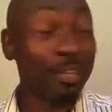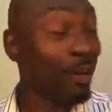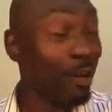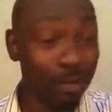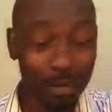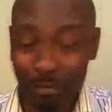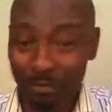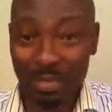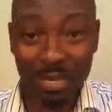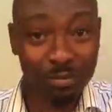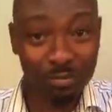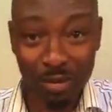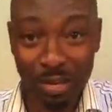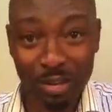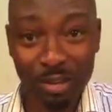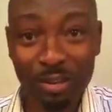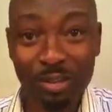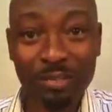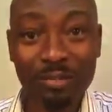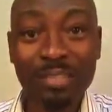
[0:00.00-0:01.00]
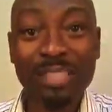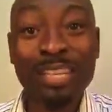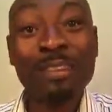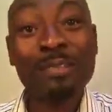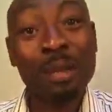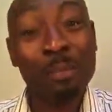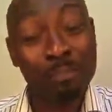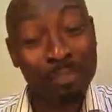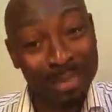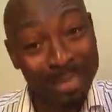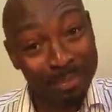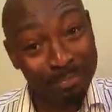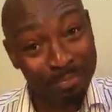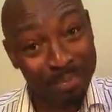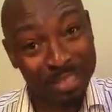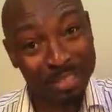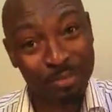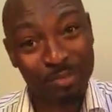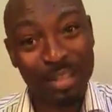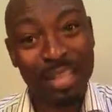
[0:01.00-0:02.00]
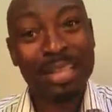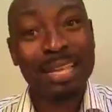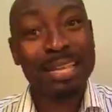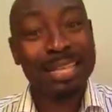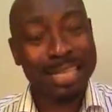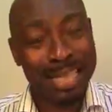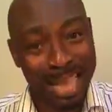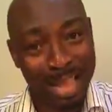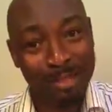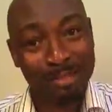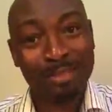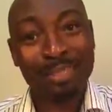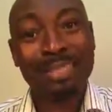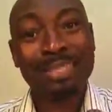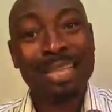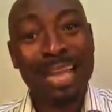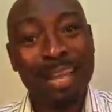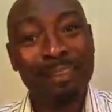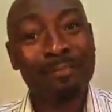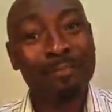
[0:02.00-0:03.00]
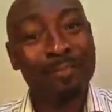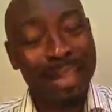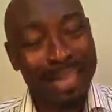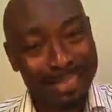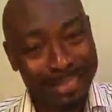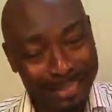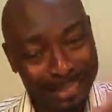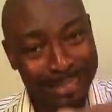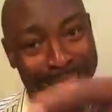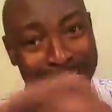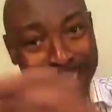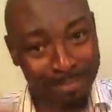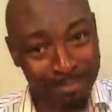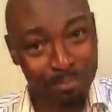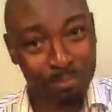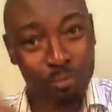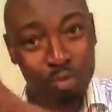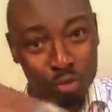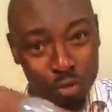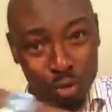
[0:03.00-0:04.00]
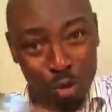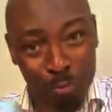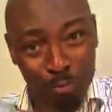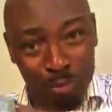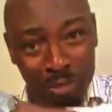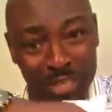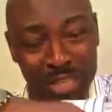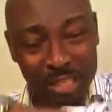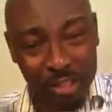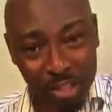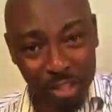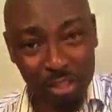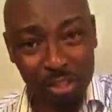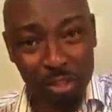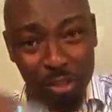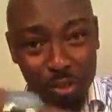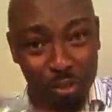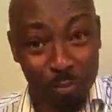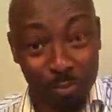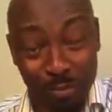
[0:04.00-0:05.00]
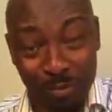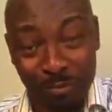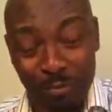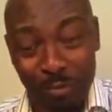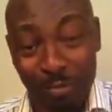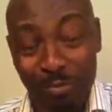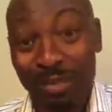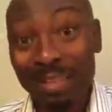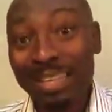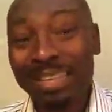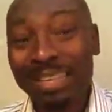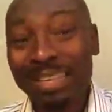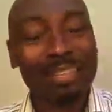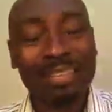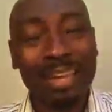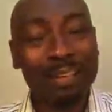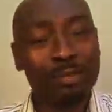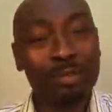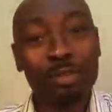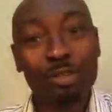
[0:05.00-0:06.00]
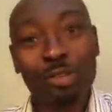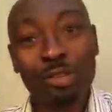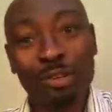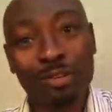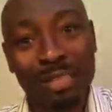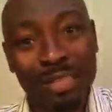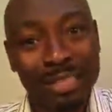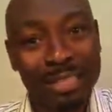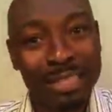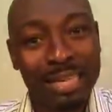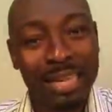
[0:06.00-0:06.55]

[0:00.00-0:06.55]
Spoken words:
All of them were gone. They were playing P Square. Now they're inviting them to come to their churches to perform. I told you already